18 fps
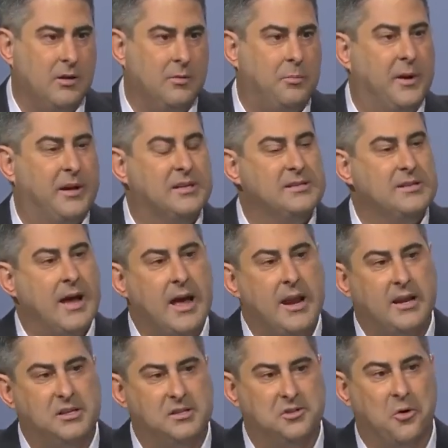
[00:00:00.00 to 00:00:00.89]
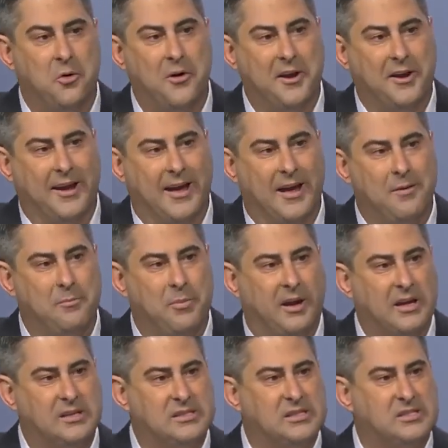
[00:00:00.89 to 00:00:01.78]
but he's not enjoying it
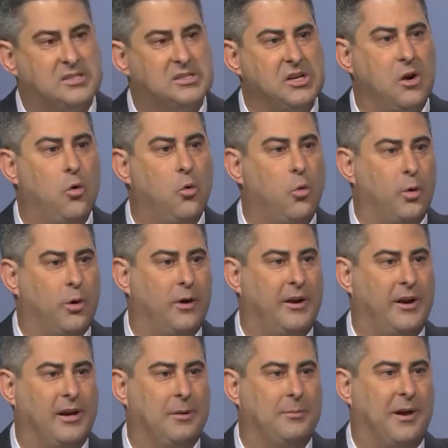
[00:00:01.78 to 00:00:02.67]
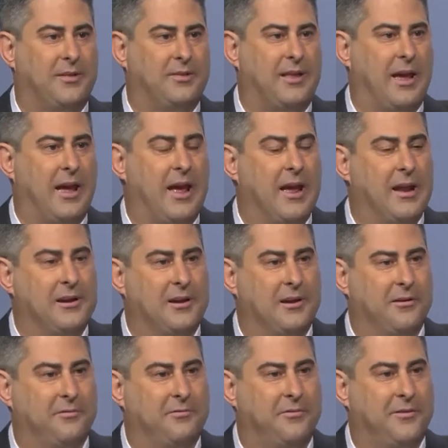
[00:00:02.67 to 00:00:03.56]
because he's so worried about the end
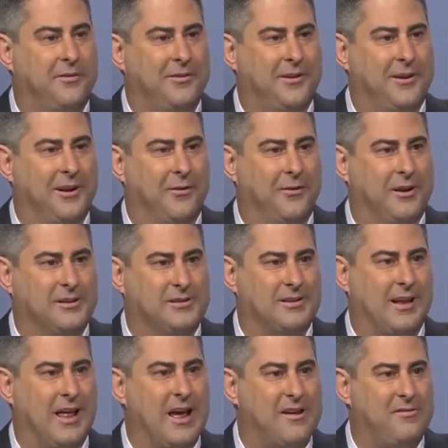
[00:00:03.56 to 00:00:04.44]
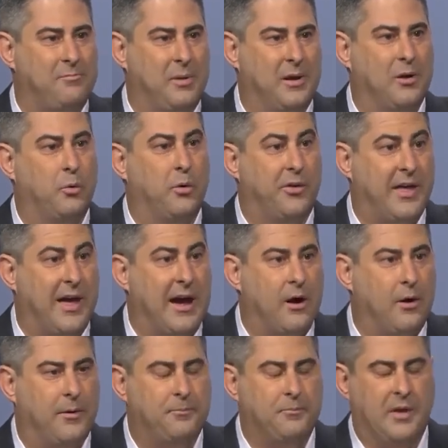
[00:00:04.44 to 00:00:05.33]
of, his life being
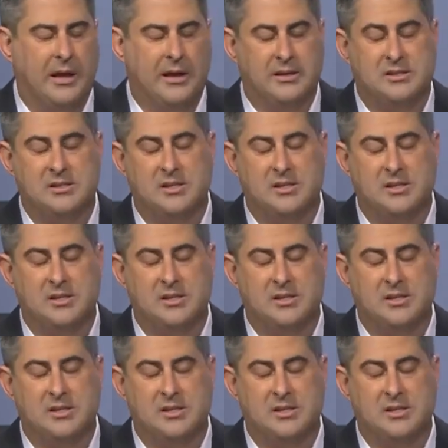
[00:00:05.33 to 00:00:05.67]
without. And